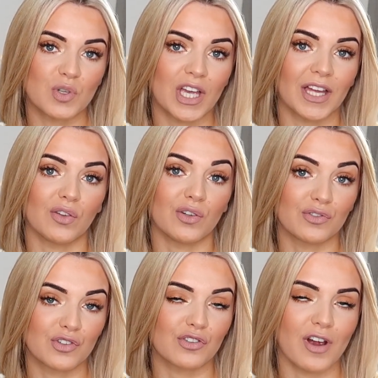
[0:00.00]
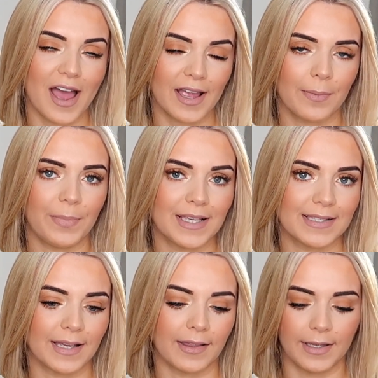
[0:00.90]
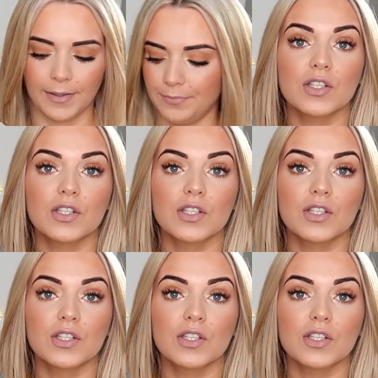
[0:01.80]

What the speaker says: channel on track, basically.